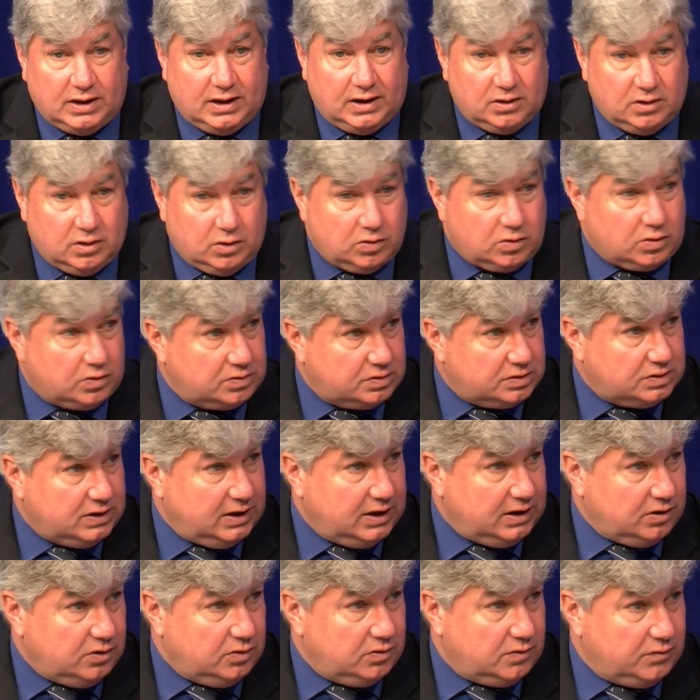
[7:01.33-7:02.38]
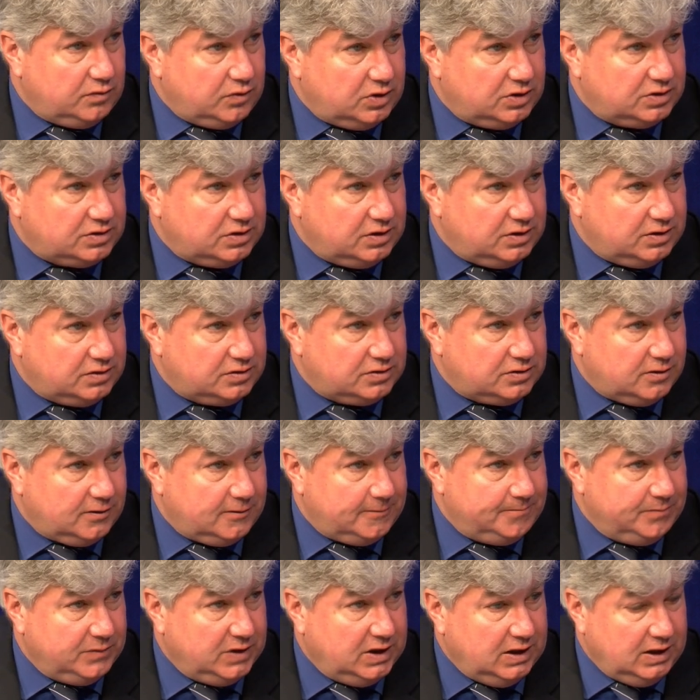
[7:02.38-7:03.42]
our local state universities.
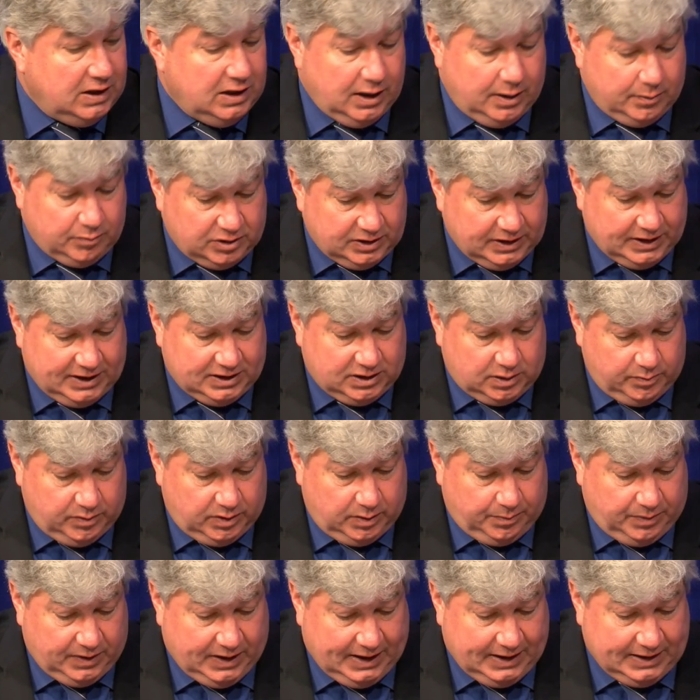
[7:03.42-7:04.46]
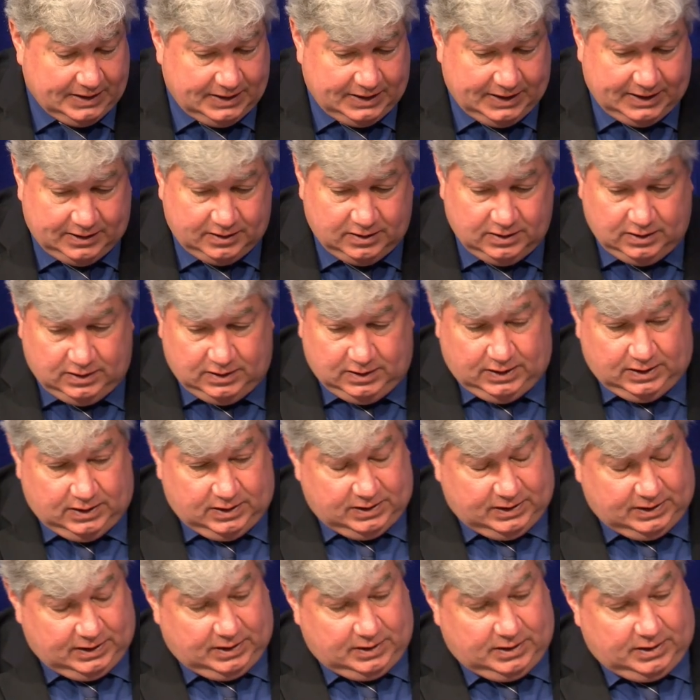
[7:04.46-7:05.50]
So I'm glad to be a part of that.
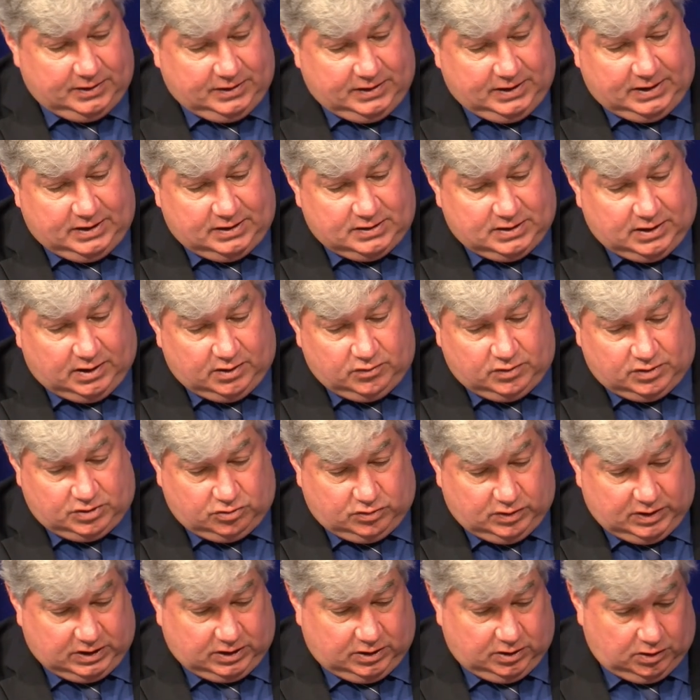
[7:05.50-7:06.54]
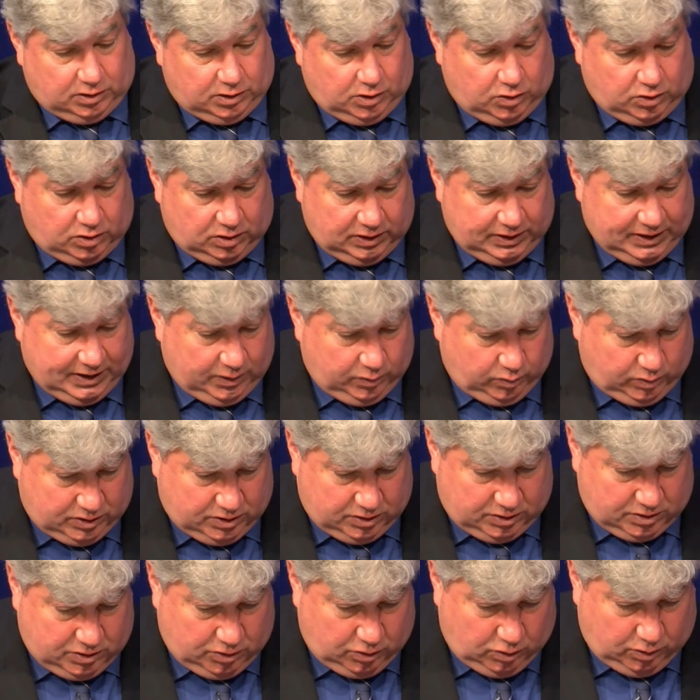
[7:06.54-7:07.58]
The other thing is unrestricted local aid,
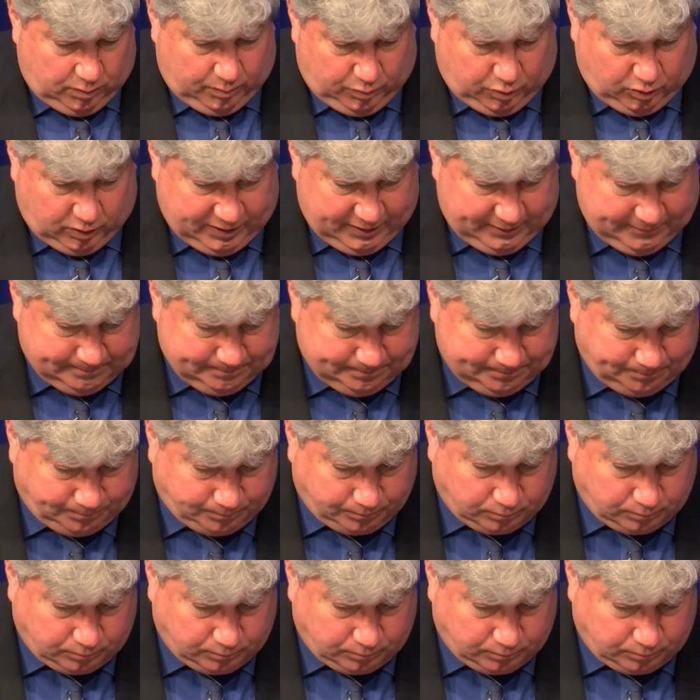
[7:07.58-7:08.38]
which is so important.